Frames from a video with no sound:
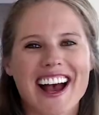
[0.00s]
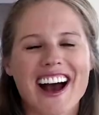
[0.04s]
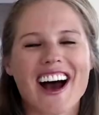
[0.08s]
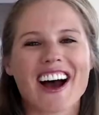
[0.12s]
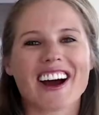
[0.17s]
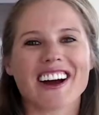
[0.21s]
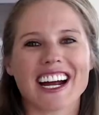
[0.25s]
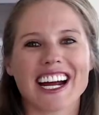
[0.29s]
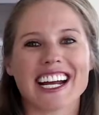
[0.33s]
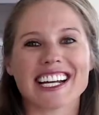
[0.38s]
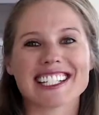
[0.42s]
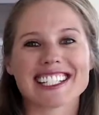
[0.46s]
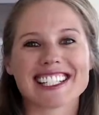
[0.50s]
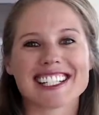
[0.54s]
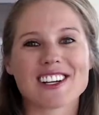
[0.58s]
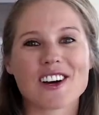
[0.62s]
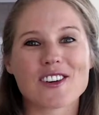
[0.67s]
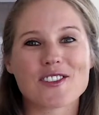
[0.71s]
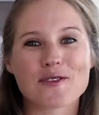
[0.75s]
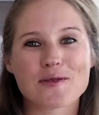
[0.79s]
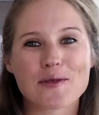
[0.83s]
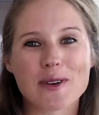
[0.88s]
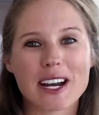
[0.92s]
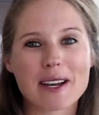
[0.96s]
All right,
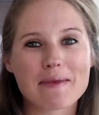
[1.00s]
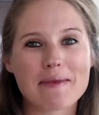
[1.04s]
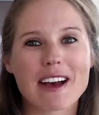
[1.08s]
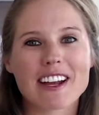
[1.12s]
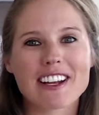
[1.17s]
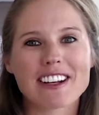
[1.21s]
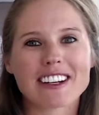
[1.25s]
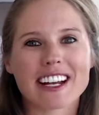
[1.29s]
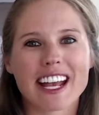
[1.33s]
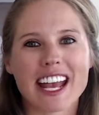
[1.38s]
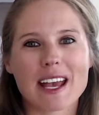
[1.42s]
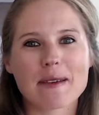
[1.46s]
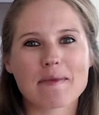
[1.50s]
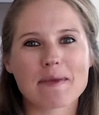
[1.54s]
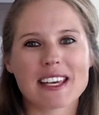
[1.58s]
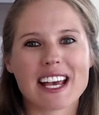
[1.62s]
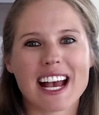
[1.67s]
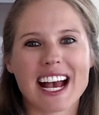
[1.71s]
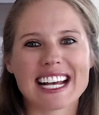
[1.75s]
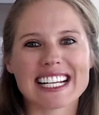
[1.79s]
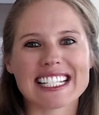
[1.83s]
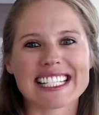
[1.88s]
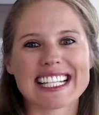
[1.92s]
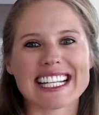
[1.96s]
so what about your
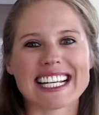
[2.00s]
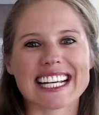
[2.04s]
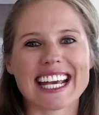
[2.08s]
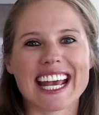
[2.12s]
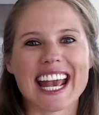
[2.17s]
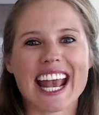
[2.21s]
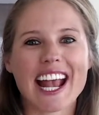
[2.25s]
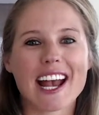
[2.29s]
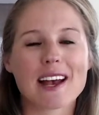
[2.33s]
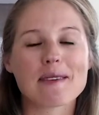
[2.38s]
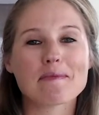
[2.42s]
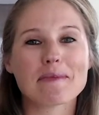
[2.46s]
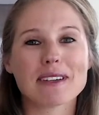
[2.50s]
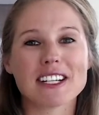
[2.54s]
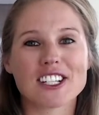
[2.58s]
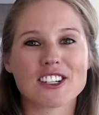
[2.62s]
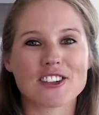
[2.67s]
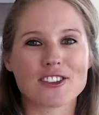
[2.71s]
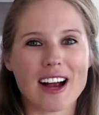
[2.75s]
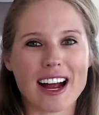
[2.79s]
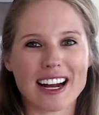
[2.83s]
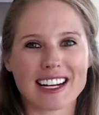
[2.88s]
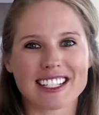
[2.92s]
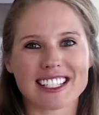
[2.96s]
KPIs that can't be
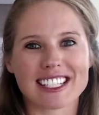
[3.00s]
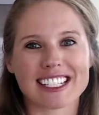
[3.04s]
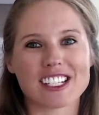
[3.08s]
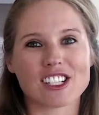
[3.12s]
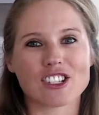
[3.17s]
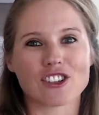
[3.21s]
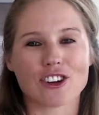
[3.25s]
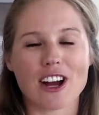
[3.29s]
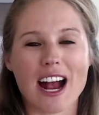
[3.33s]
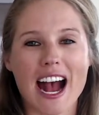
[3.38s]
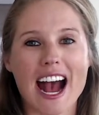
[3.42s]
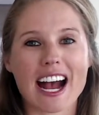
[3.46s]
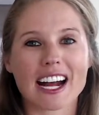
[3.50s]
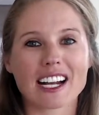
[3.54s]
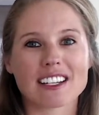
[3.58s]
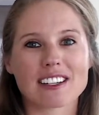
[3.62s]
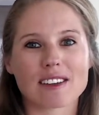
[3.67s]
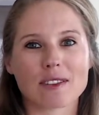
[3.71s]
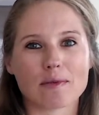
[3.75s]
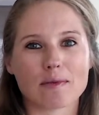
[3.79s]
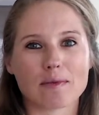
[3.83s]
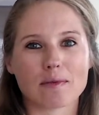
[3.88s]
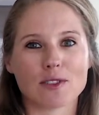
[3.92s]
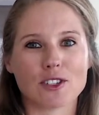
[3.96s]
directly tracked
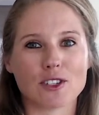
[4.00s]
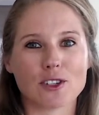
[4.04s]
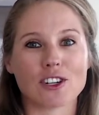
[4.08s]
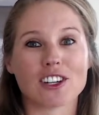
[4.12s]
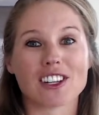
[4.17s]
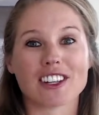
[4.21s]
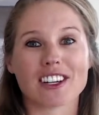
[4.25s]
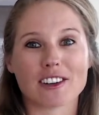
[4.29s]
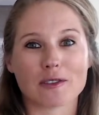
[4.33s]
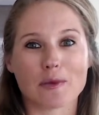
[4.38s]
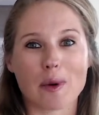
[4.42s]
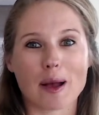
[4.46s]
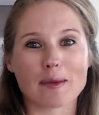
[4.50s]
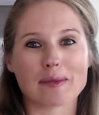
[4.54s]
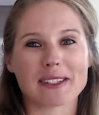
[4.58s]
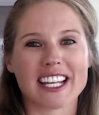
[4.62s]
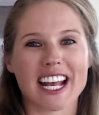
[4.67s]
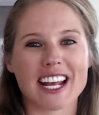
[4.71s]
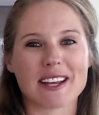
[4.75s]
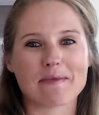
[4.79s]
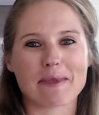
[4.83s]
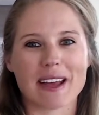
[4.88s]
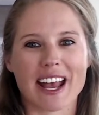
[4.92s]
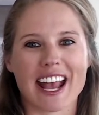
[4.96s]
due to their
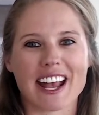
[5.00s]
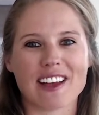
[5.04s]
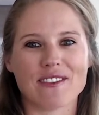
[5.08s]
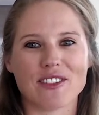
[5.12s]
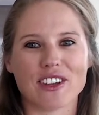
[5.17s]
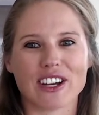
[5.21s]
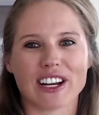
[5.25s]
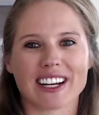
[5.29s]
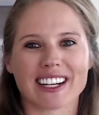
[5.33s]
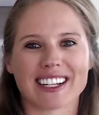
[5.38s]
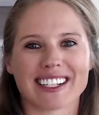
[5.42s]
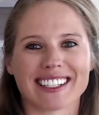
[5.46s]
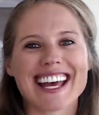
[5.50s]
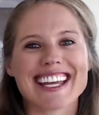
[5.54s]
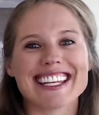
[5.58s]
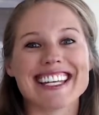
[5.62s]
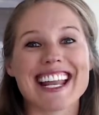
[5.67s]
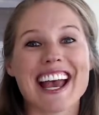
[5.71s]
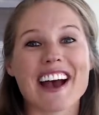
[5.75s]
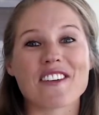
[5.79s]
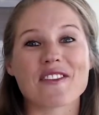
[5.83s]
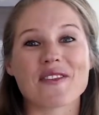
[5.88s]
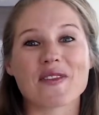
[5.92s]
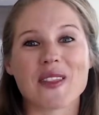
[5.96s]
website behavior?
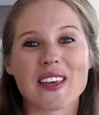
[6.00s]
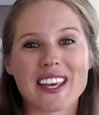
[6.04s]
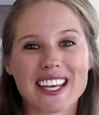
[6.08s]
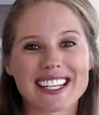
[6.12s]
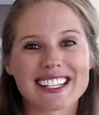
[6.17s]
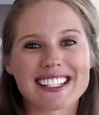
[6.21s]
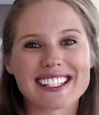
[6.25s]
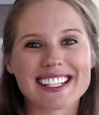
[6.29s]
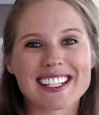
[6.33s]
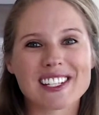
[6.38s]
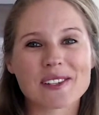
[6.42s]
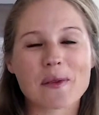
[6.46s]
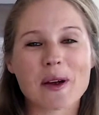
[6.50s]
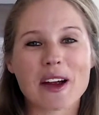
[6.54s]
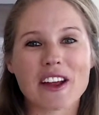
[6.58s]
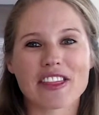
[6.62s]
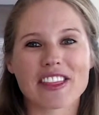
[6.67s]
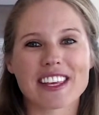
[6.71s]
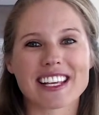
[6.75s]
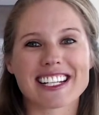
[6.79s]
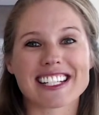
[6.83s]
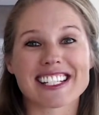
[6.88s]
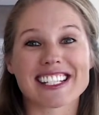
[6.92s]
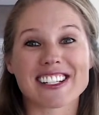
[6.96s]
Now, this is where
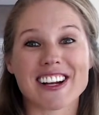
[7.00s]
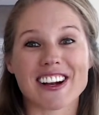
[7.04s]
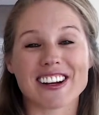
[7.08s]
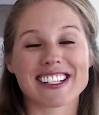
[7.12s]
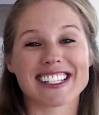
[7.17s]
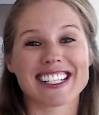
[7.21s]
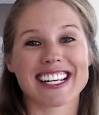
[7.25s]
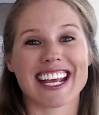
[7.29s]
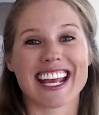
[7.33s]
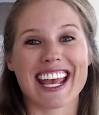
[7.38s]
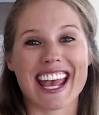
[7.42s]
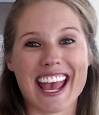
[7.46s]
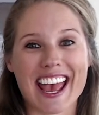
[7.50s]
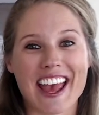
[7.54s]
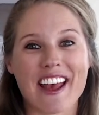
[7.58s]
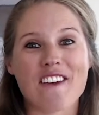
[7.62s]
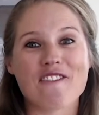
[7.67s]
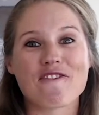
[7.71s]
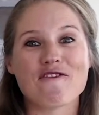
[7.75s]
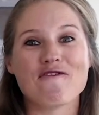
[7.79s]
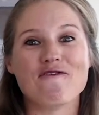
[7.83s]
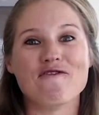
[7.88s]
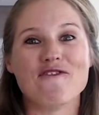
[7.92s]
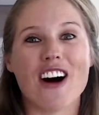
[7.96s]
things start to
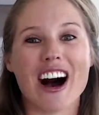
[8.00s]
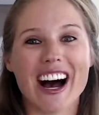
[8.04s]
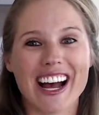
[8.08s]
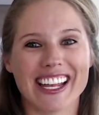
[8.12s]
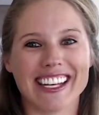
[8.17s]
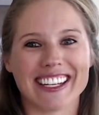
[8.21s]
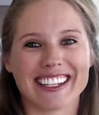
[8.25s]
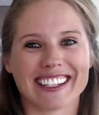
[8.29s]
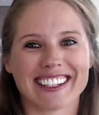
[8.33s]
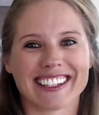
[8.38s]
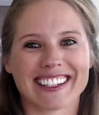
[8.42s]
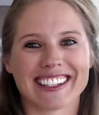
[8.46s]
get fun.